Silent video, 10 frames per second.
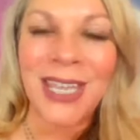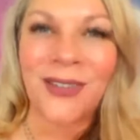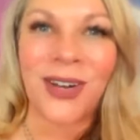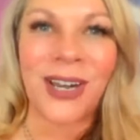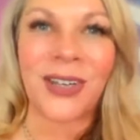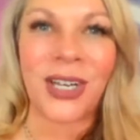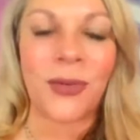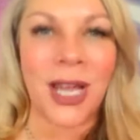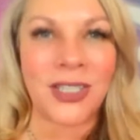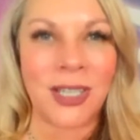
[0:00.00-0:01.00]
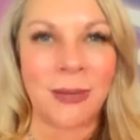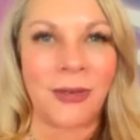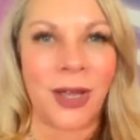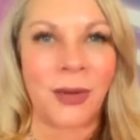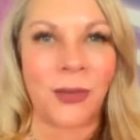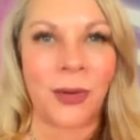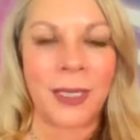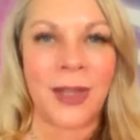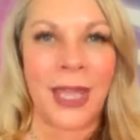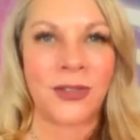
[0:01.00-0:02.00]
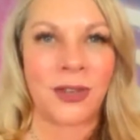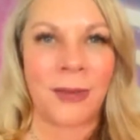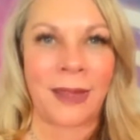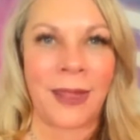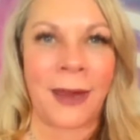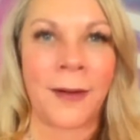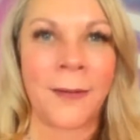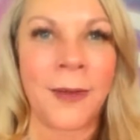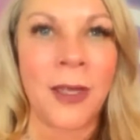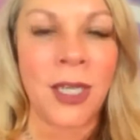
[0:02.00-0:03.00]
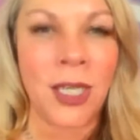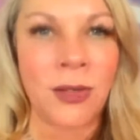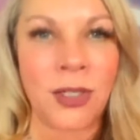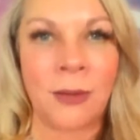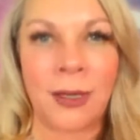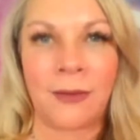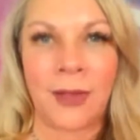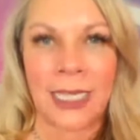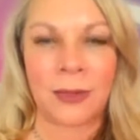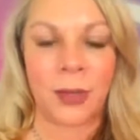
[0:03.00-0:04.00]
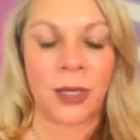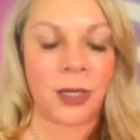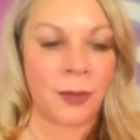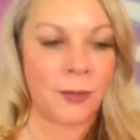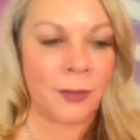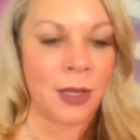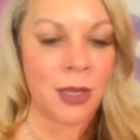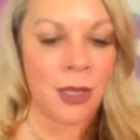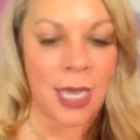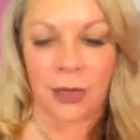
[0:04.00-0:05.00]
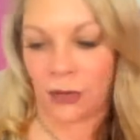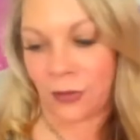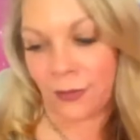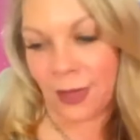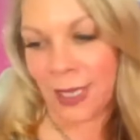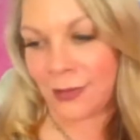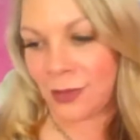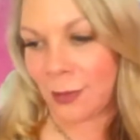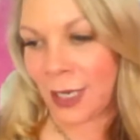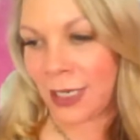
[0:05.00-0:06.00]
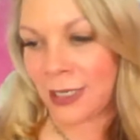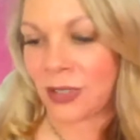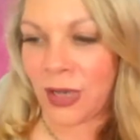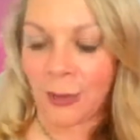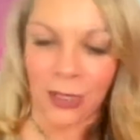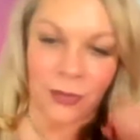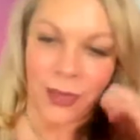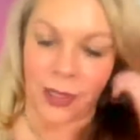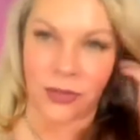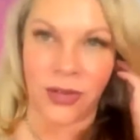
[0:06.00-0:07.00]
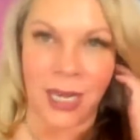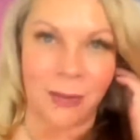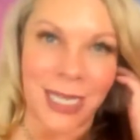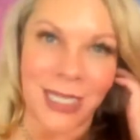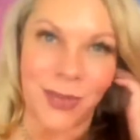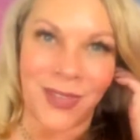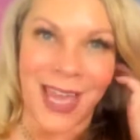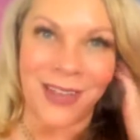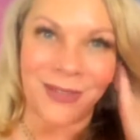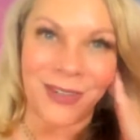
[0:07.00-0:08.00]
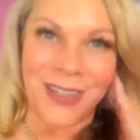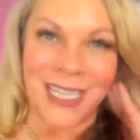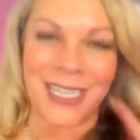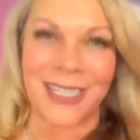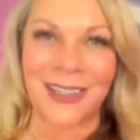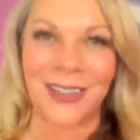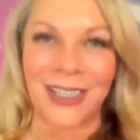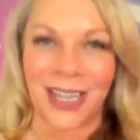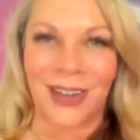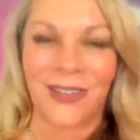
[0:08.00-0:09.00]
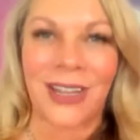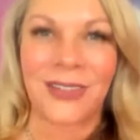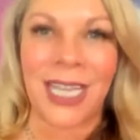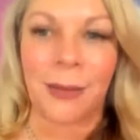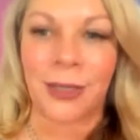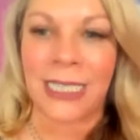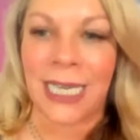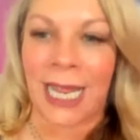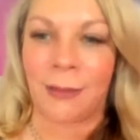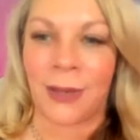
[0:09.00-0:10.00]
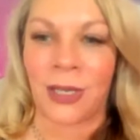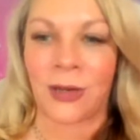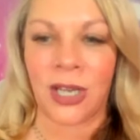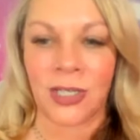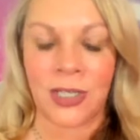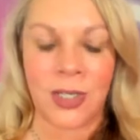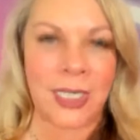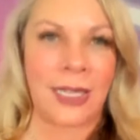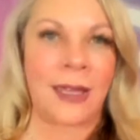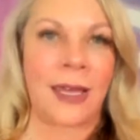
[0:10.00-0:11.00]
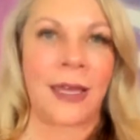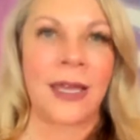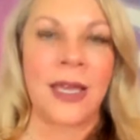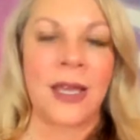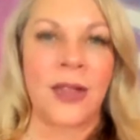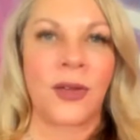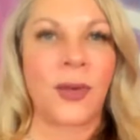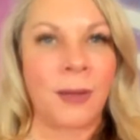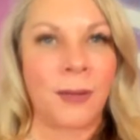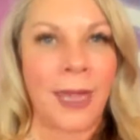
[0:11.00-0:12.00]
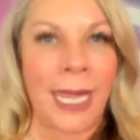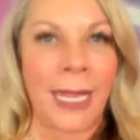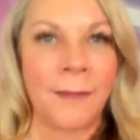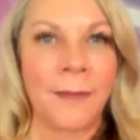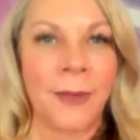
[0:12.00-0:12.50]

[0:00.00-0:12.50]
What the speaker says: Wherever you're watching me from, we'll be live streaming there, YouTube and Facebook. I don't know if I'm live streaming on Instagram. I don't think I'll try to mess with that for the roundtable today, but you can also see the replay,